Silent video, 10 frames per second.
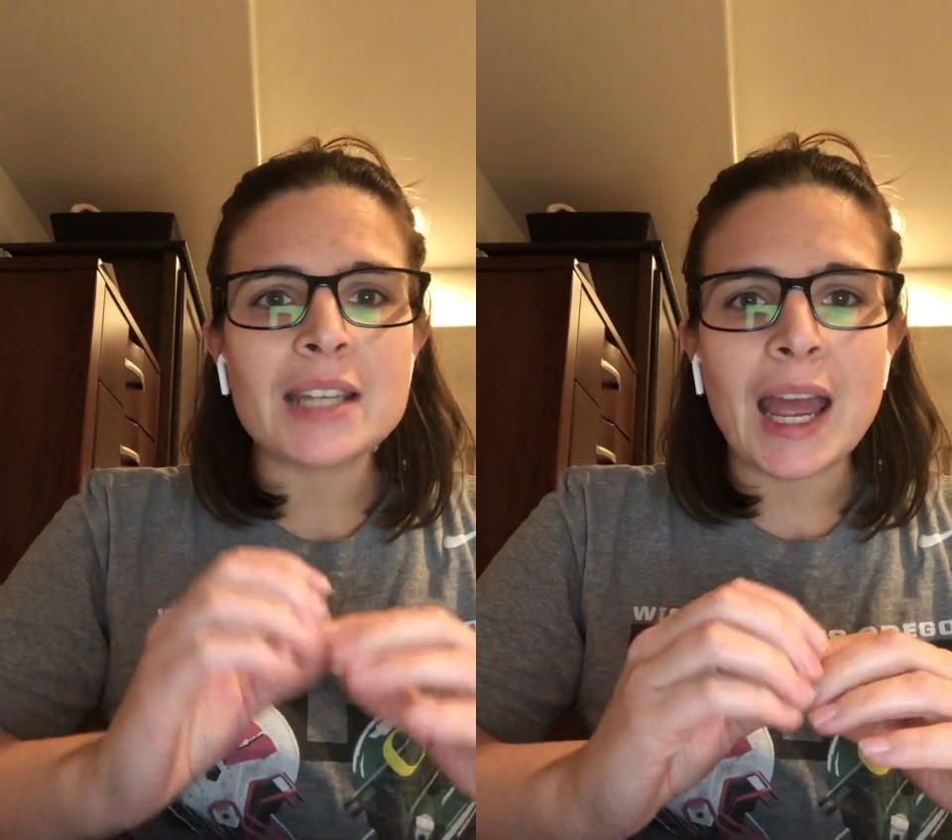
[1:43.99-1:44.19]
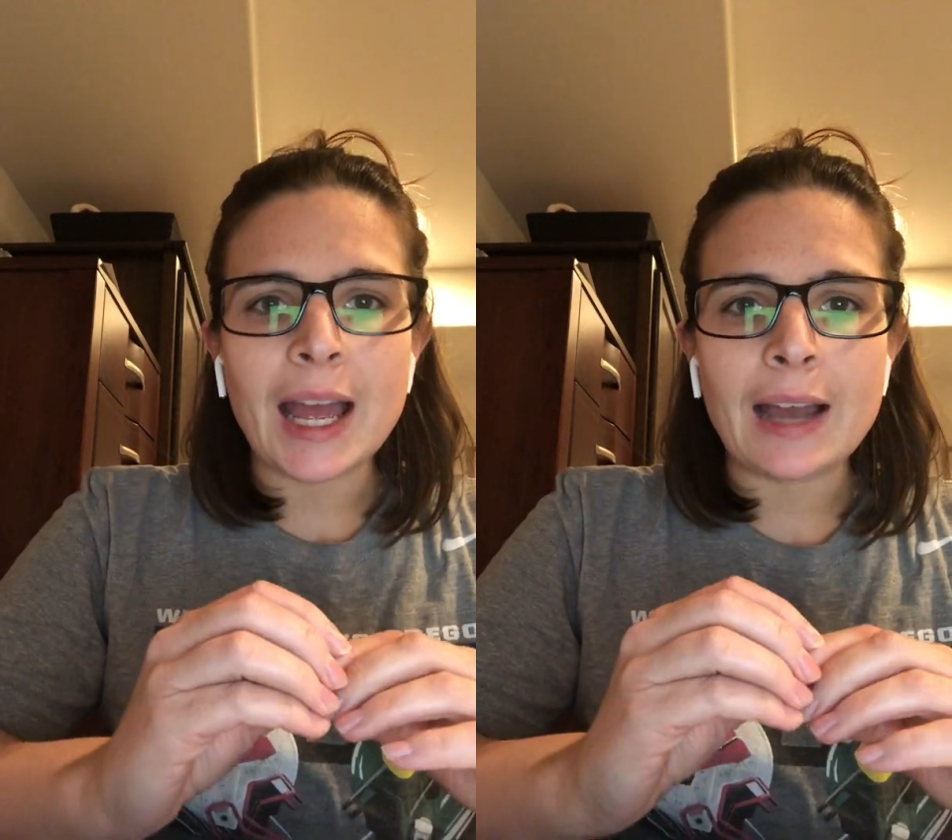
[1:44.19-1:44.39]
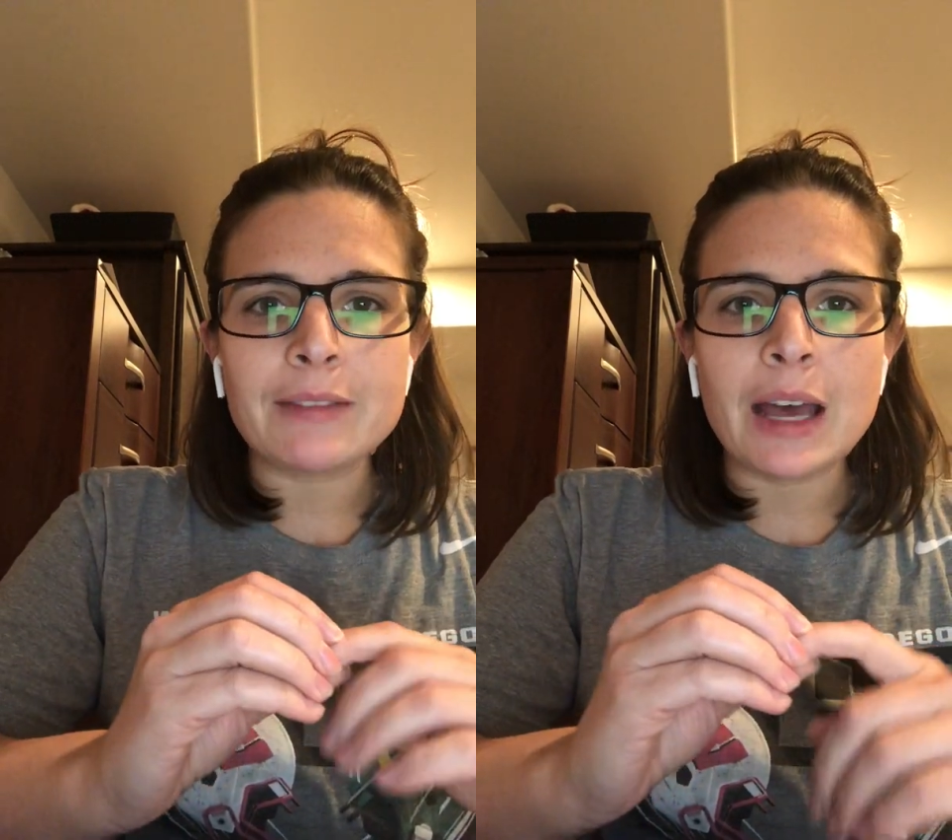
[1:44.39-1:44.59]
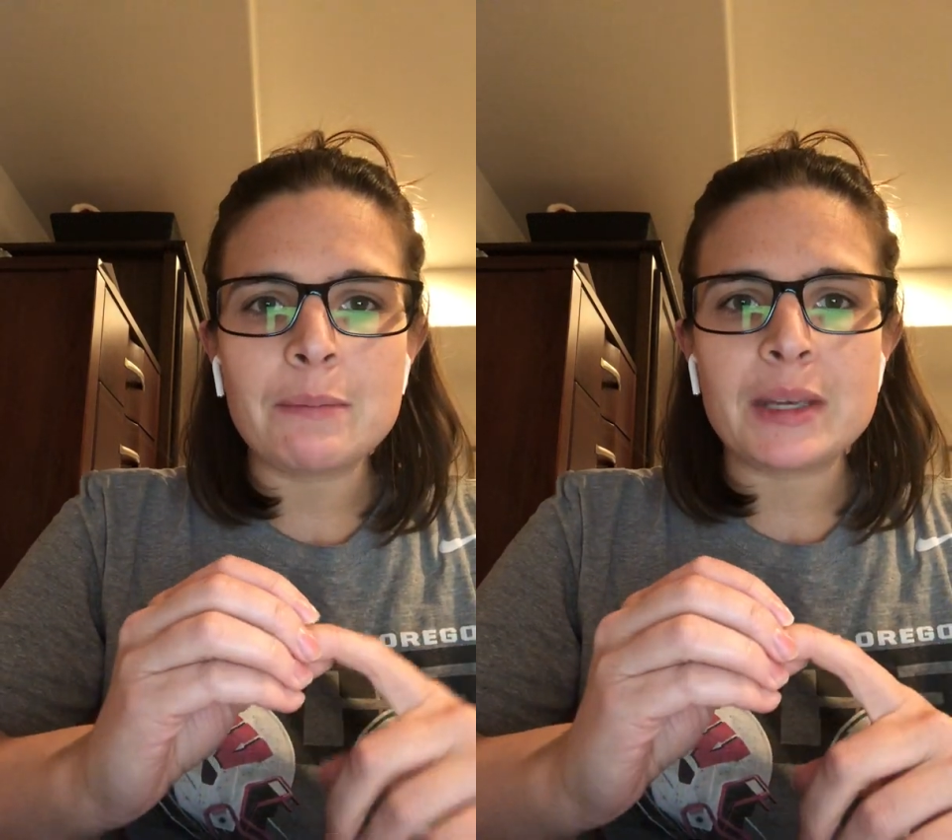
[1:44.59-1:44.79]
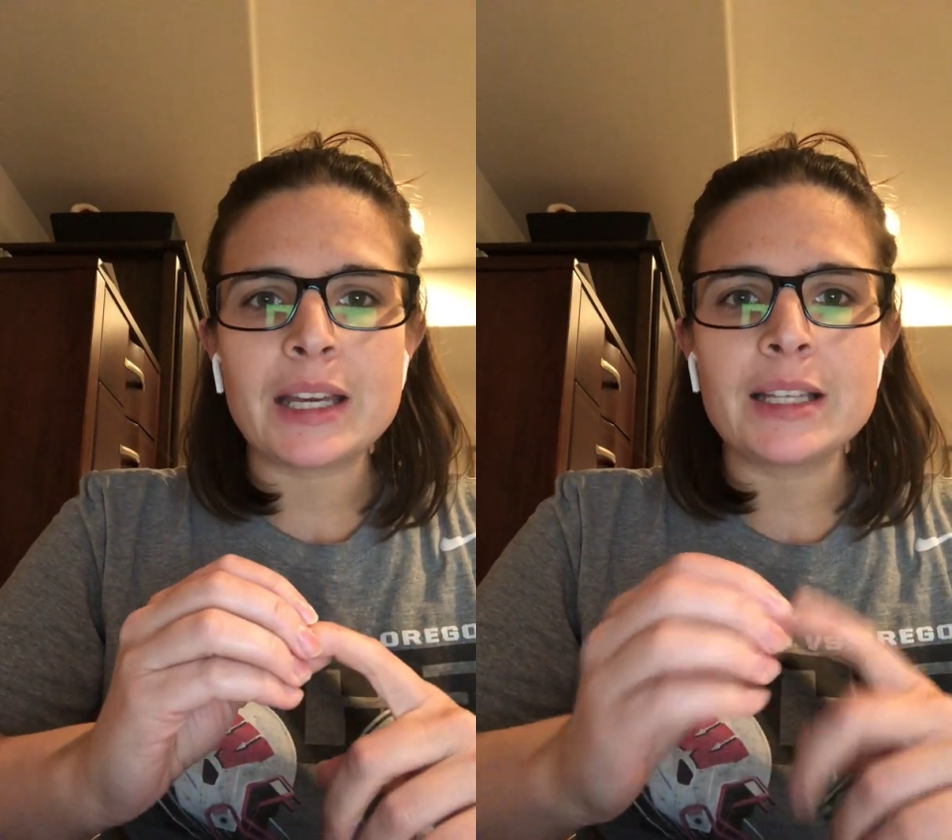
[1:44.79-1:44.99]
to have
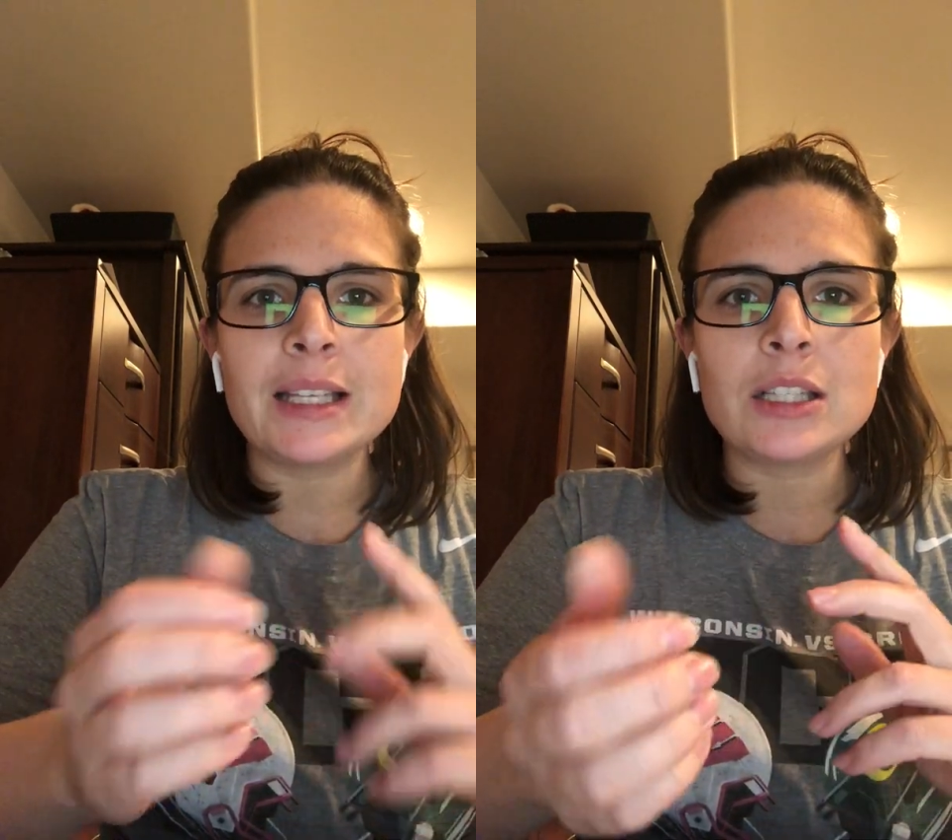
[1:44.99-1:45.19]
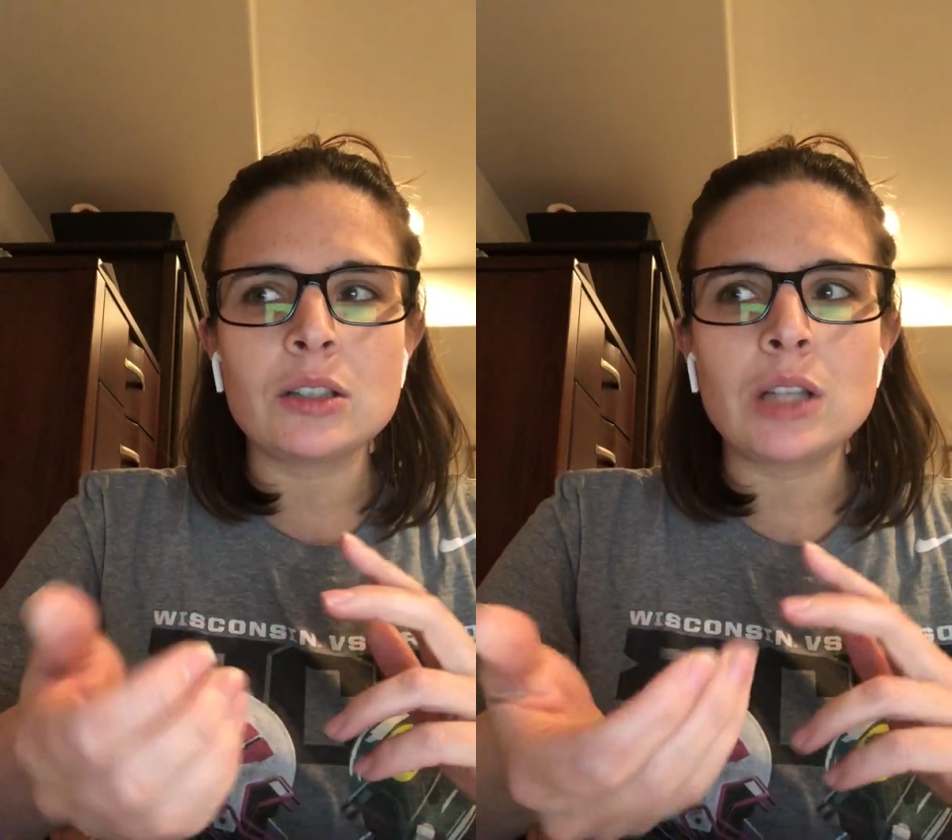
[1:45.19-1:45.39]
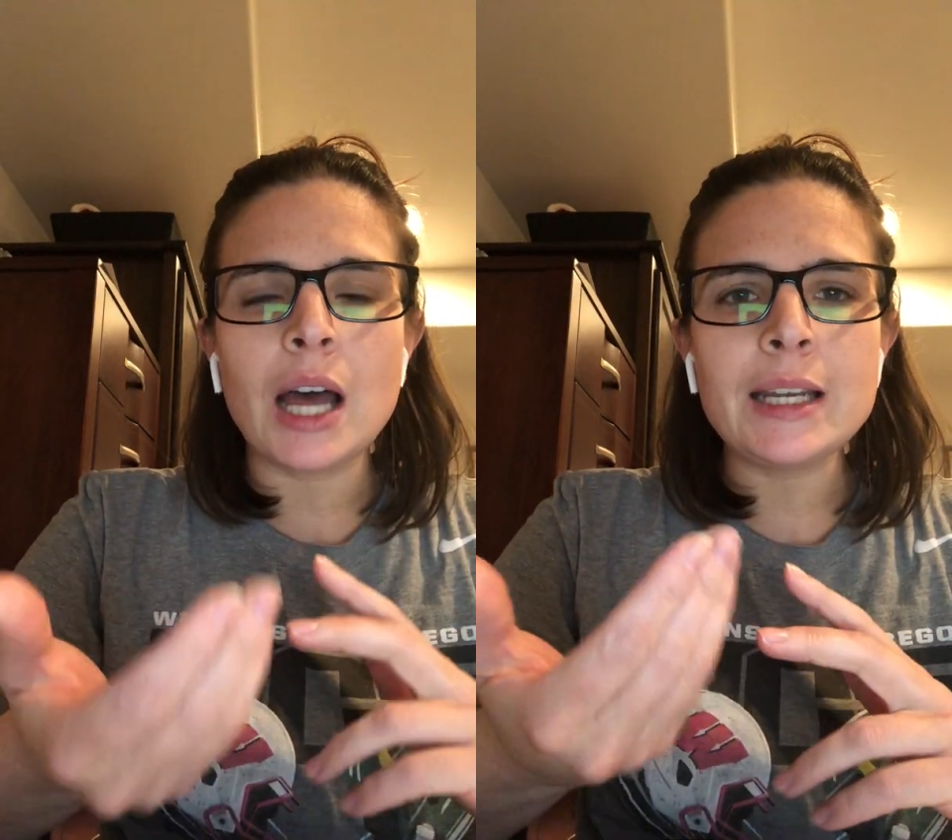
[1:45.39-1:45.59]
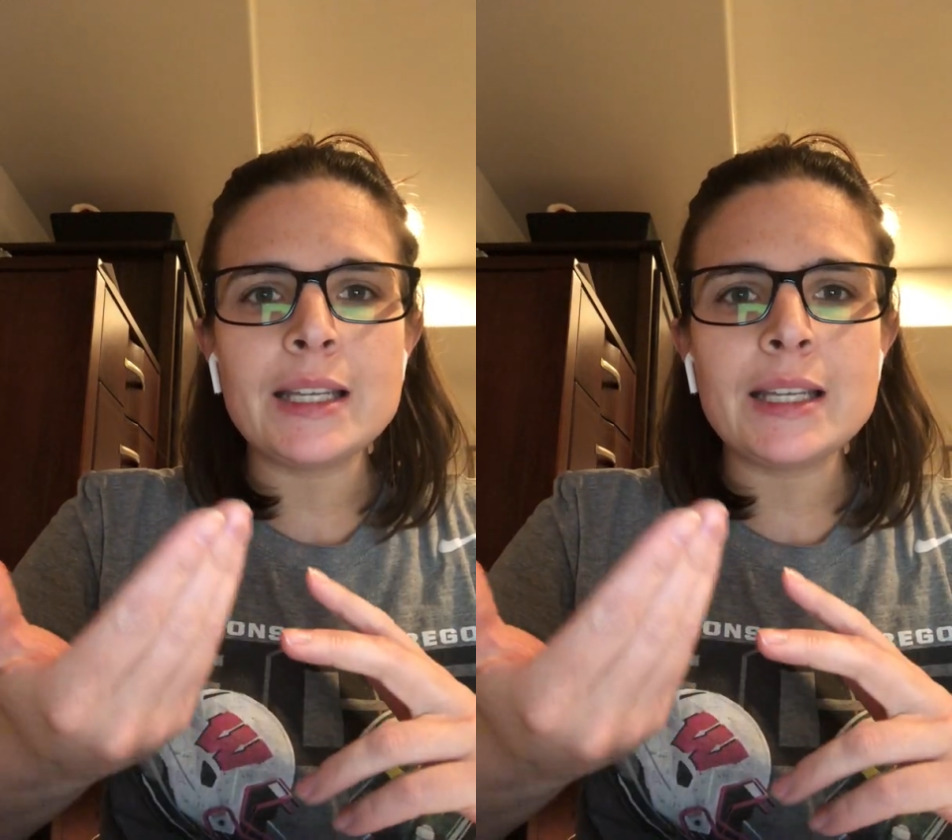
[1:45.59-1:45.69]
that because it's a lot